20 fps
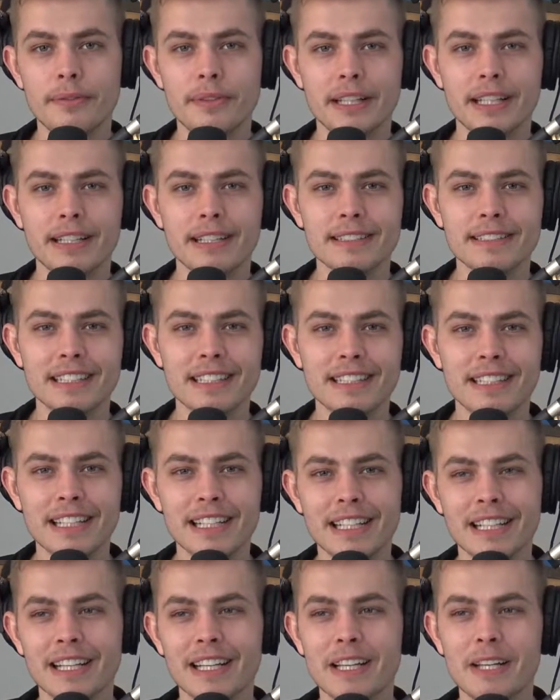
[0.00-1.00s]
because I
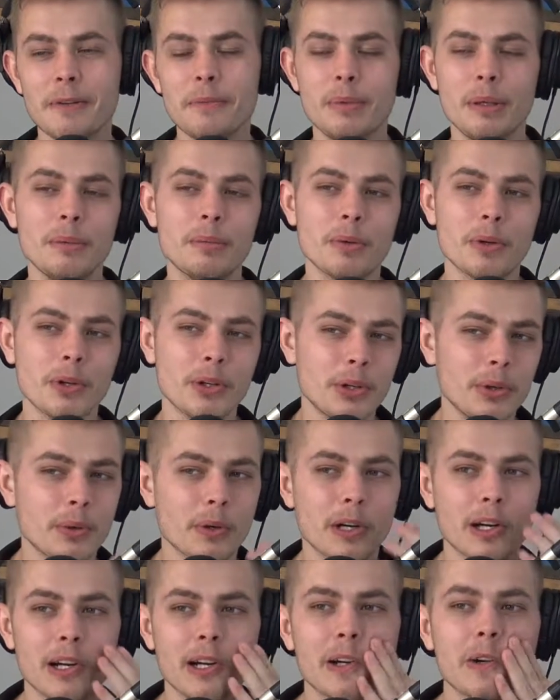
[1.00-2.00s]
think people who
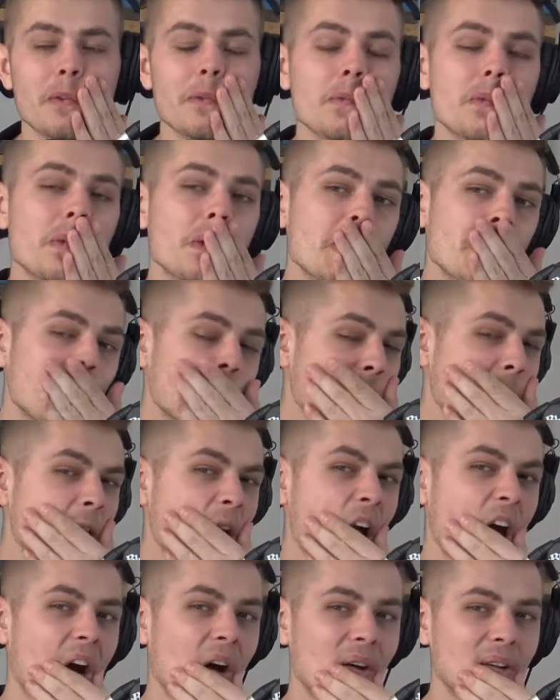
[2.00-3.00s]
are, you
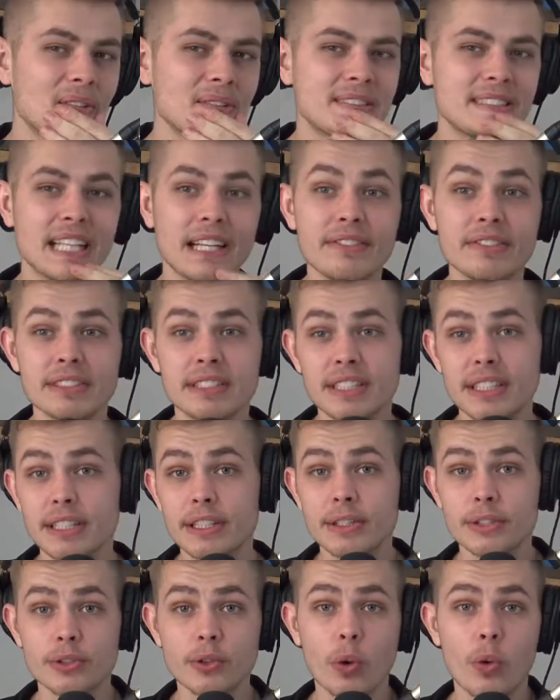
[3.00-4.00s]
know, 17
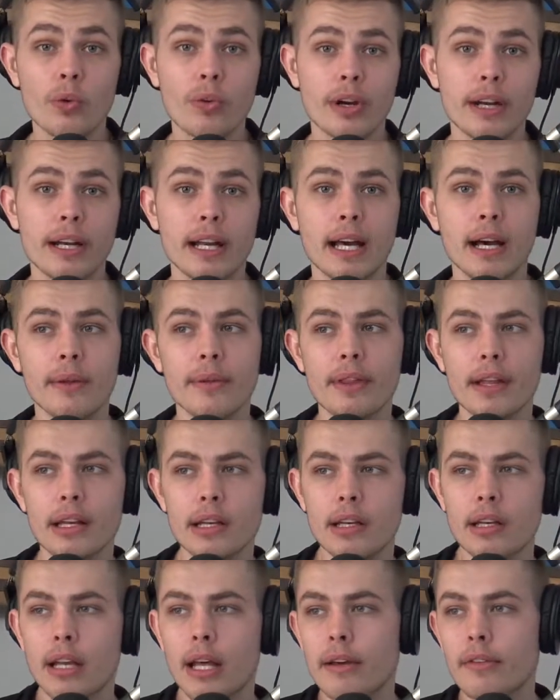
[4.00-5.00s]
years old right now, they
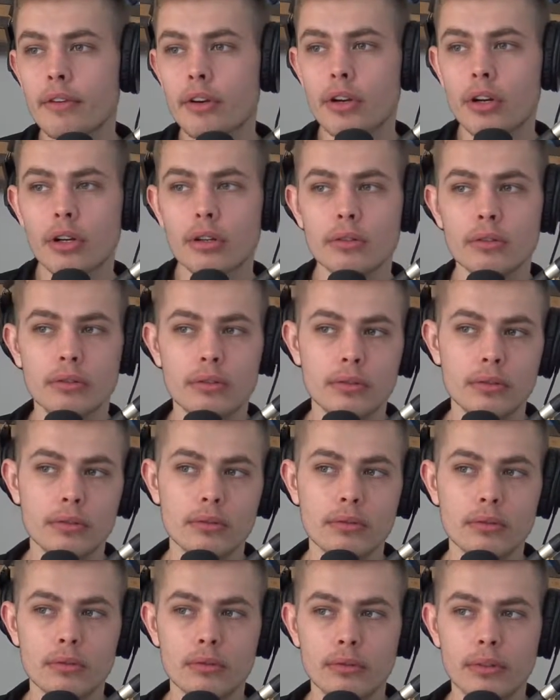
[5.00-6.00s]
never,
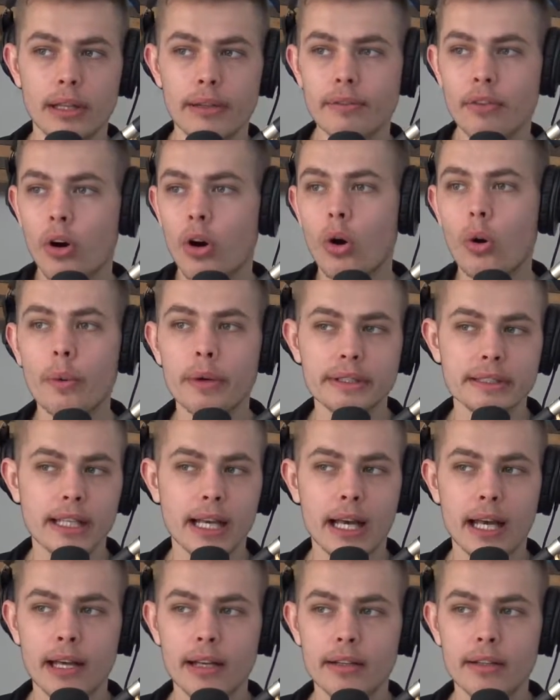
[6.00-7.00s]
they've always
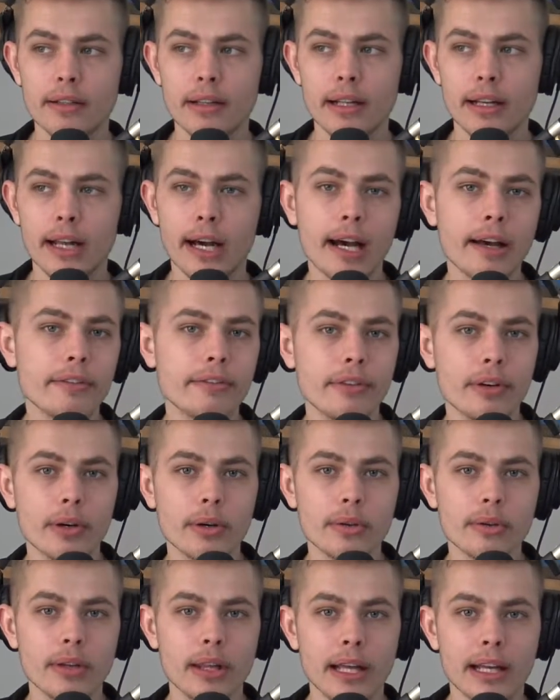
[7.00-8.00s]
had an
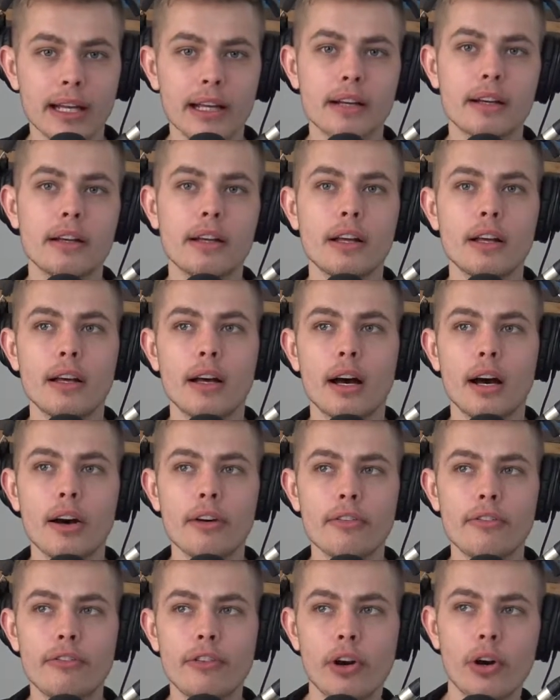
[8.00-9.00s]
iPhone. Like a
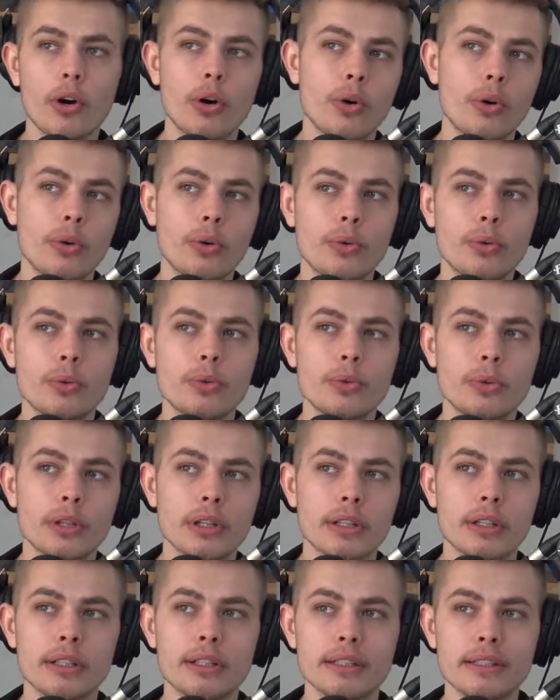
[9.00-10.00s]
phone
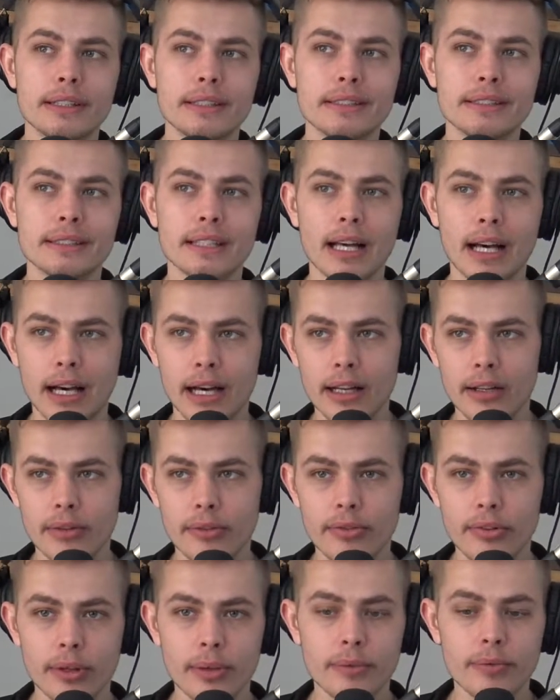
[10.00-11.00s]
is not a
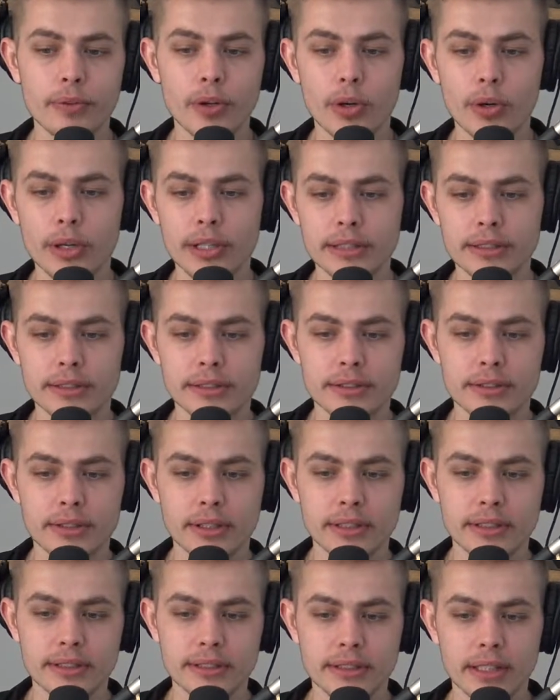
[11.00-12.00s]
flip phone; it's
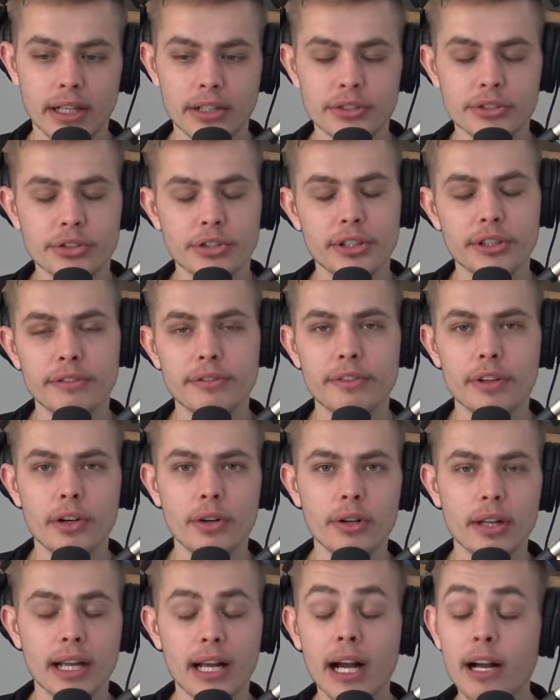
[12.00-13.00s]
it's a touchscreen
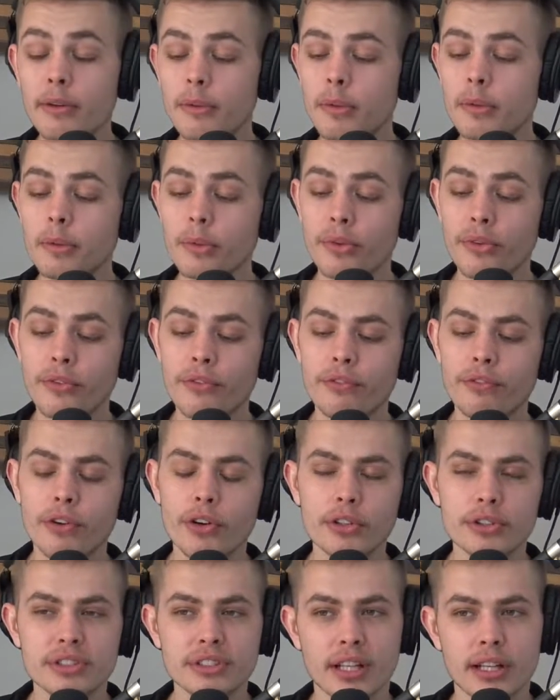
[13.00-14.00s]
phone. Like I remember when the
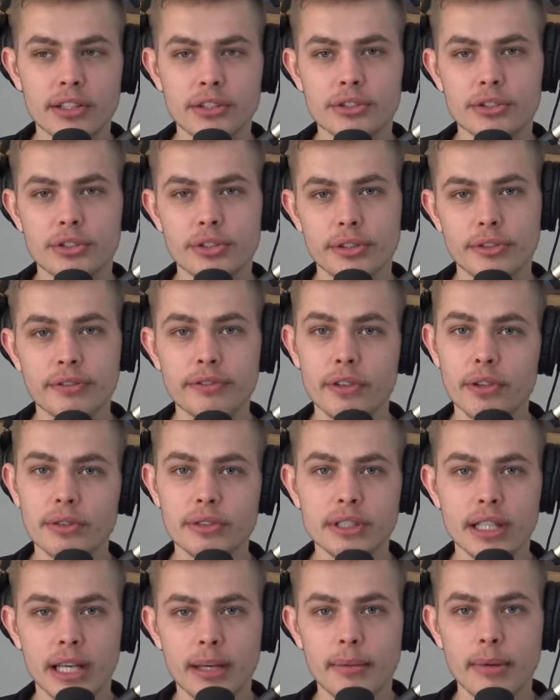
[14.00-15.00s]
first touchscreen
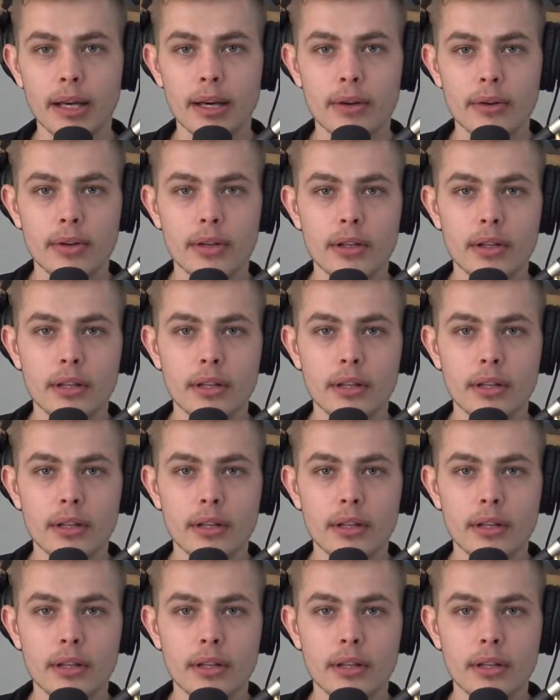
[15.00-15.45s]
phones came out.